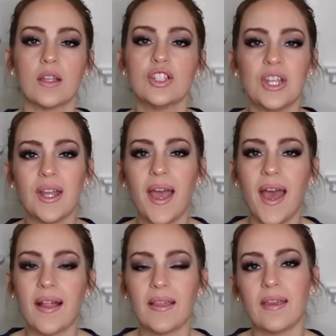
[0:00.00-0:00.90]
Gina
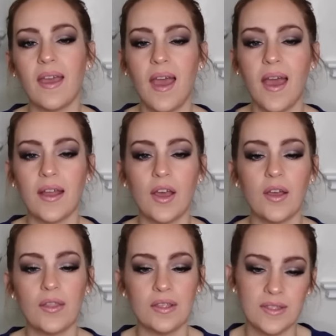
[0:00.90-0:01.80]
Alik had
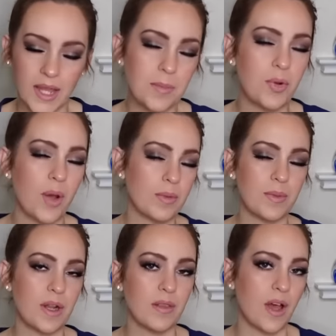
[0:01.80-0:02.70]
the same problem
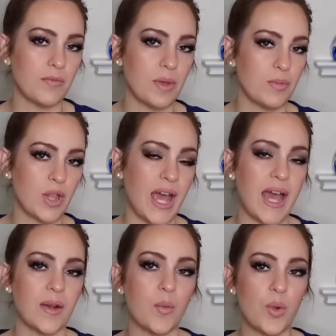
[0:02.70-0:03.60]
that a lot of people
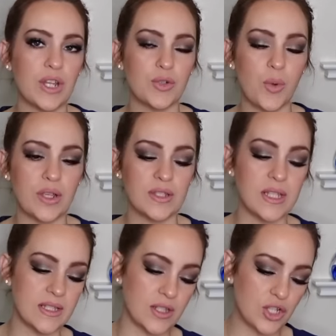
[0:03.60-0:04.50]
had, which was
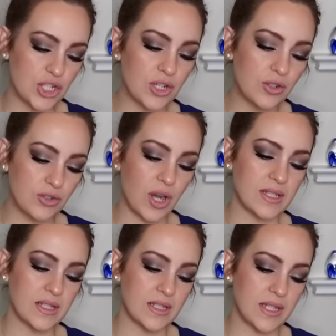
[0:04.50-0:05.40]
these sheer
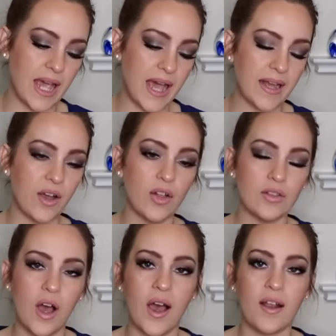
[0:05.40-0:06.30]
dresses had a
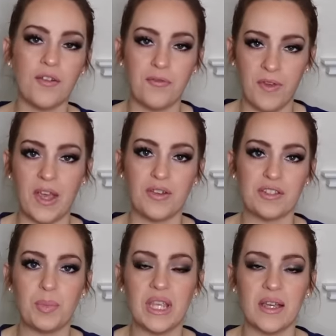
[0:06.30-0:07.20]
lot of
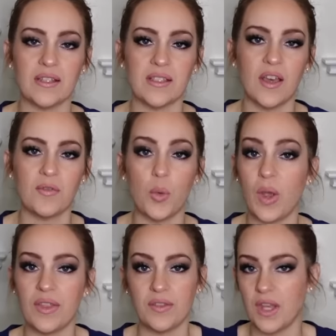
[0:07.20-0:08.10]
fails because of the
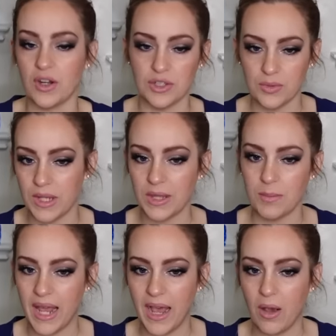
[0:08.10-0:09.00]
way that they are doing them
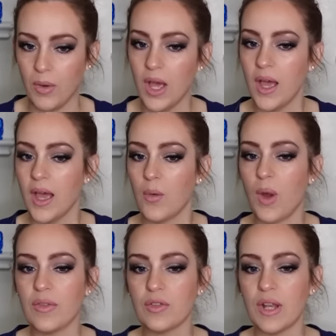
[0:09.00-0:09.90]
now.
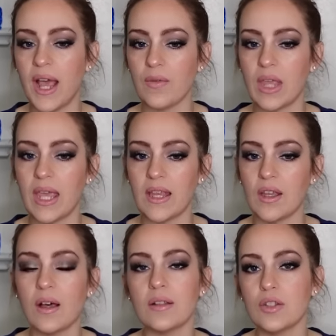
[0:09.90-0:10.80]
Rather than having
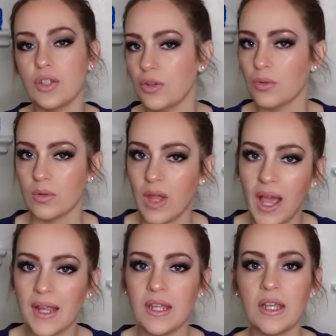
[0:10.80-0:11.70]
a nude
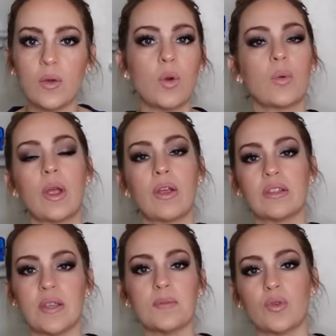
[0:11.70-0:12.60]
lining or wearing
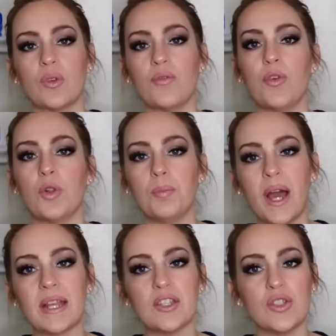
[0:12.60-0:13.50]
some sort of full
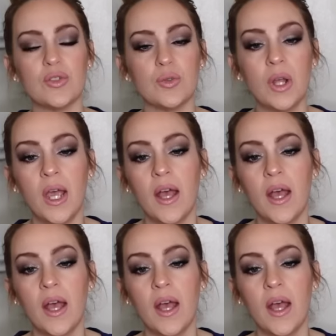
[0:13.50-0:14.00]
bodysuit,